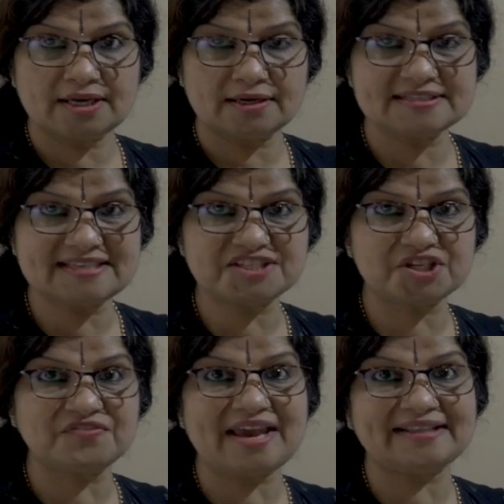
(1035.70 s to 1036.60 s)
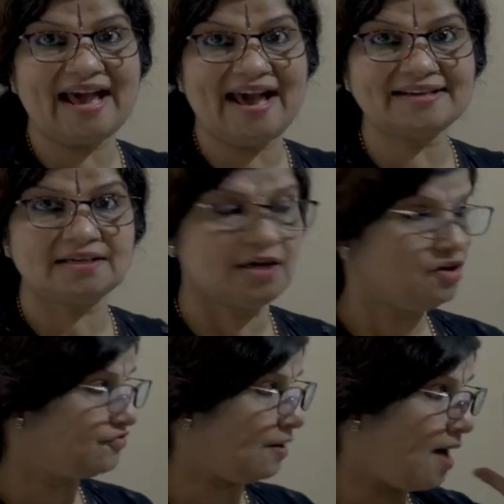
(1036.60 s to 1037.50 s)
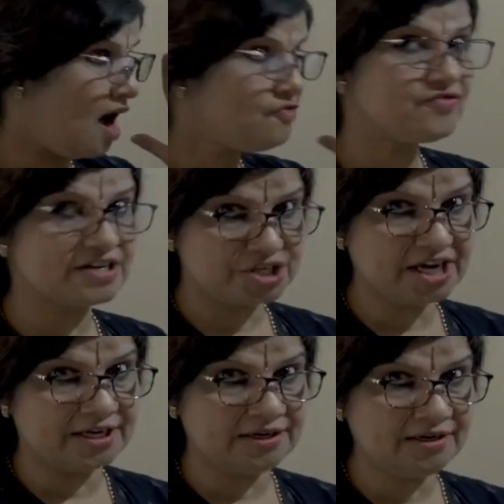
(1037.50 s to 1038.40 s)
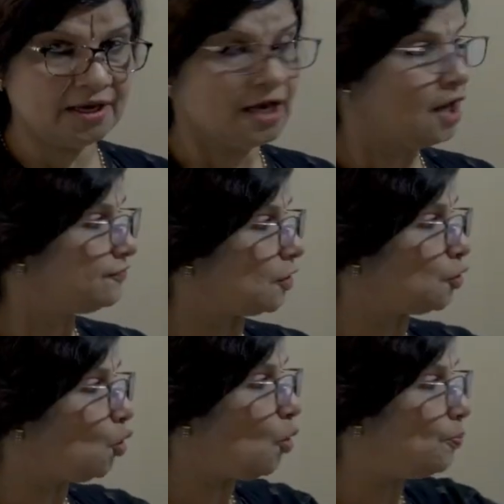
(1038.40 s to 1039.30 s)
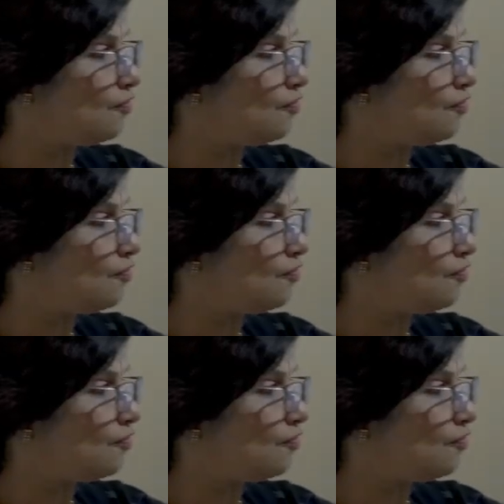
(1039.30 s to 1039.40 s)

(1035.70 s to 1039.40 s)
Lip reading: in such a way that from our vision, the group